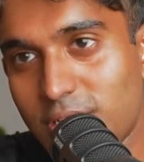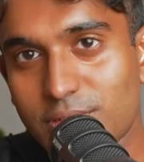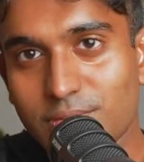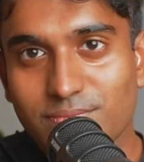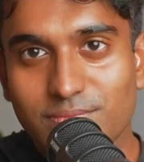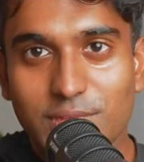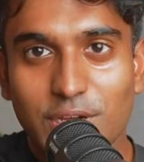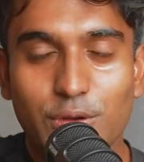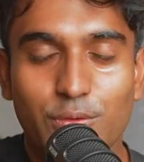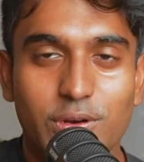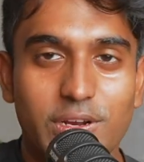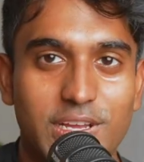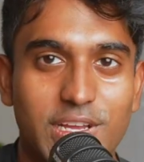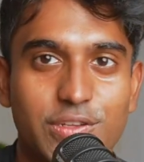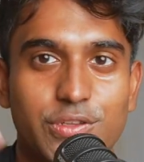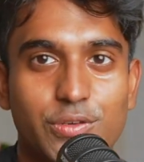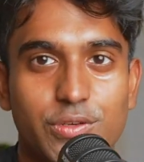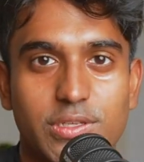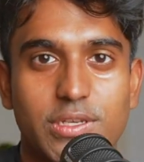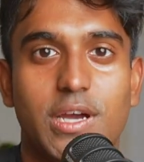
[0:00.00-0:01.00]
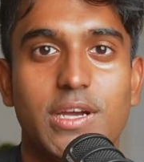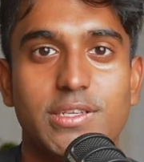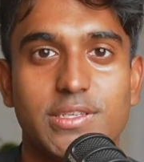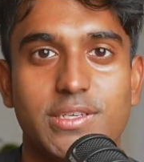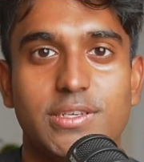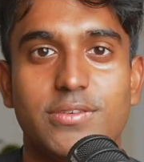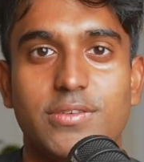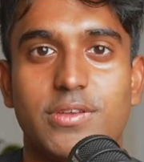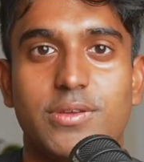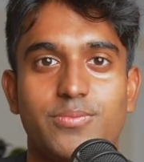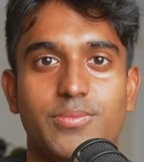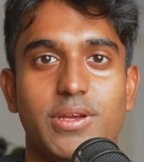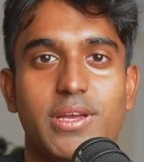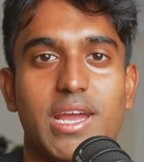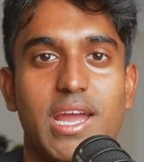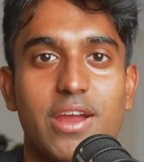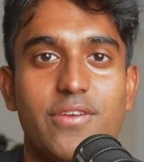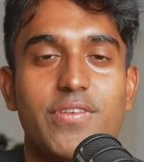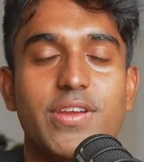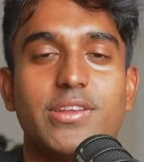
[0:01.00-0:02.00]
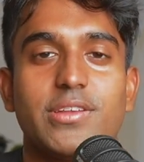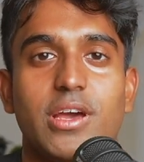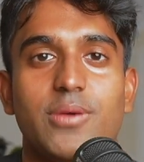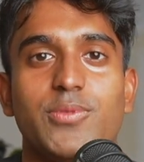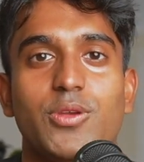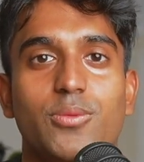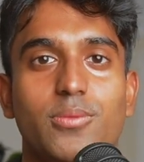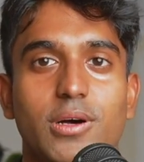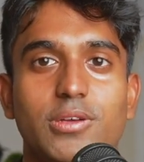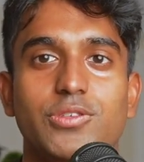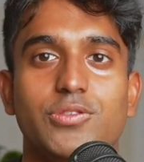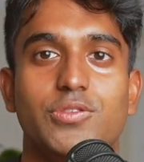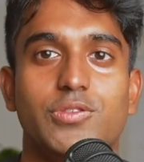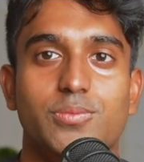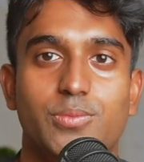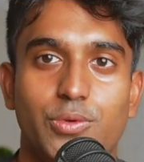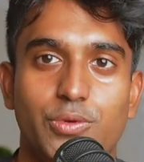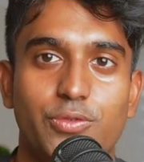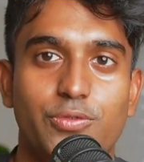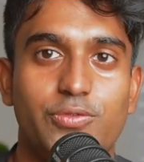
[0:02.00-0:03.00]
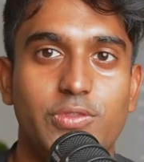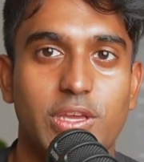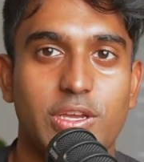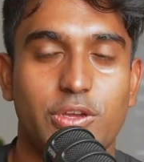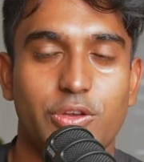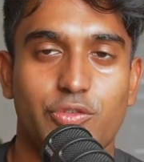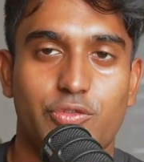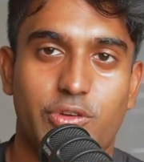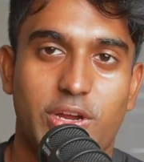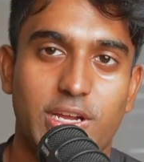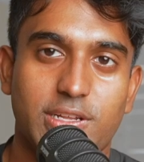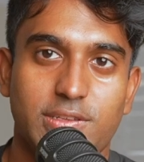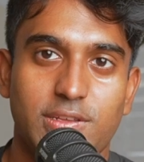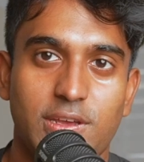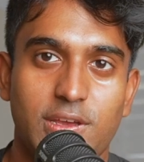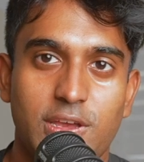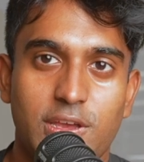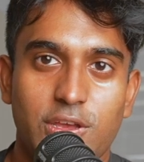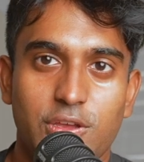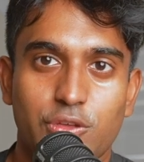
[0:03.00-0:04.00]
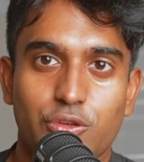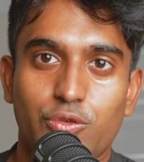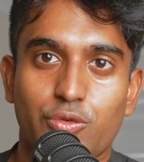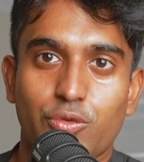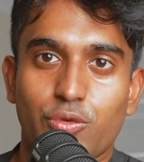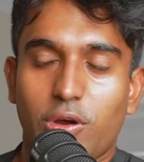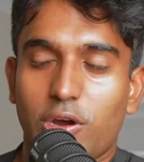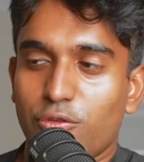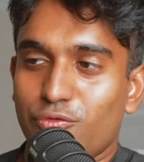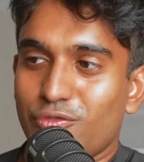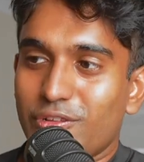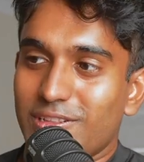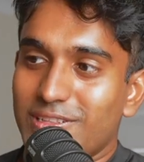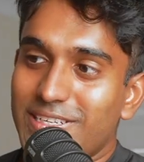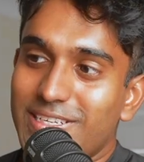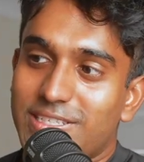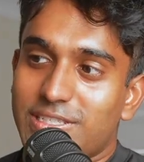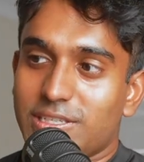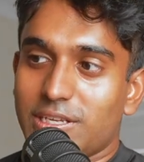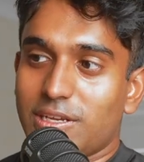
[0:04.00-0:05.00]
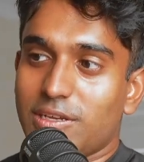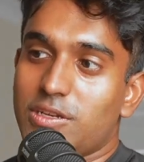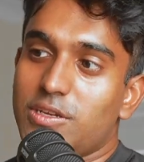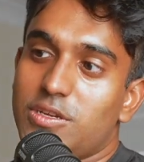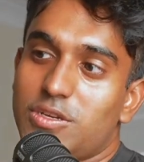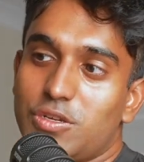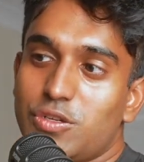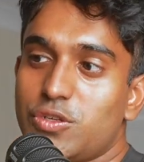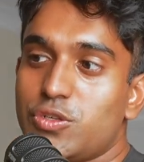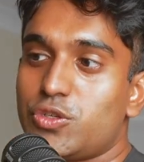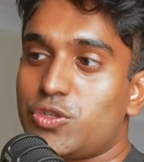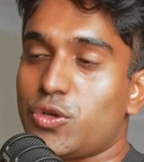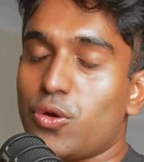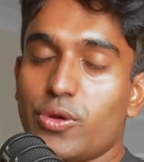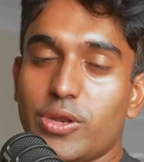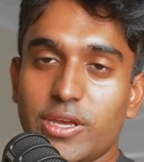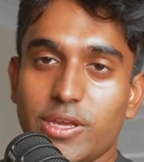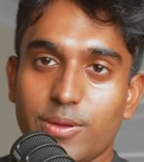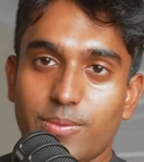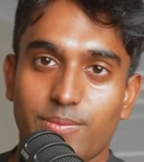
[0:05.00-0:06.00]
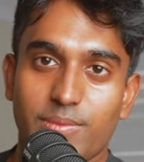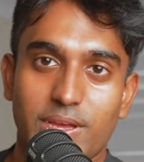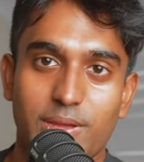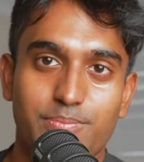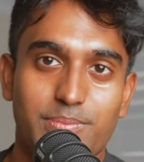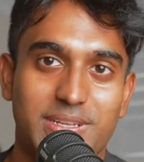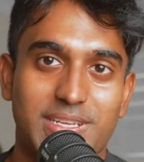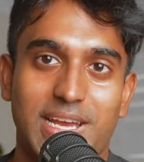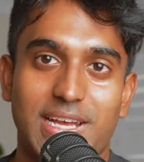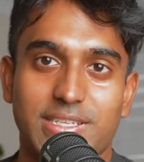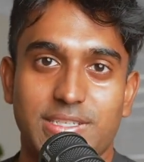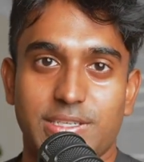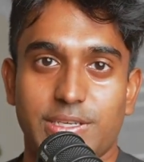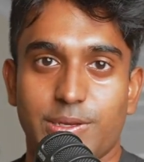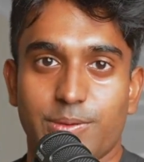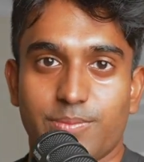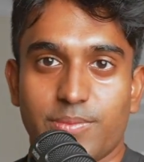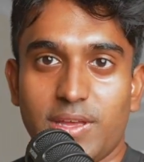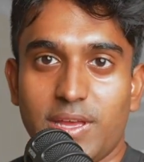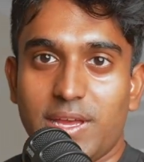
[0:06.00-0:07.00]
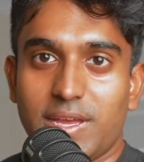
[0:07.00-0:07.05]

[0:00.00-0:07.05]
I don't want to get too sciencey, but every time your muscles move, they contract, you are releasing sodium and potassium.